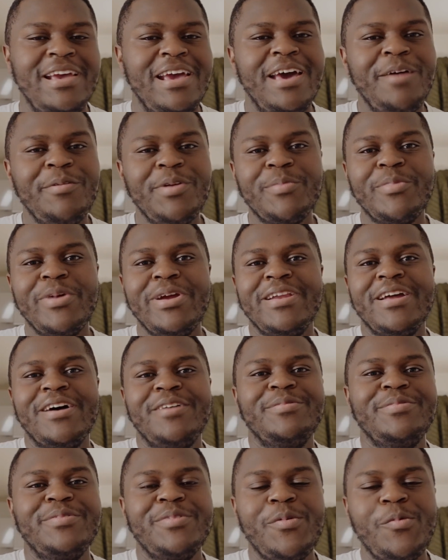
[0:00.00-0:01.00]
I want to break
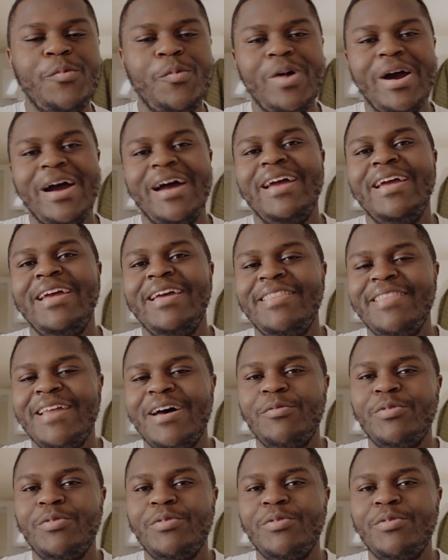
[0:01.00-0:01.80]
down why that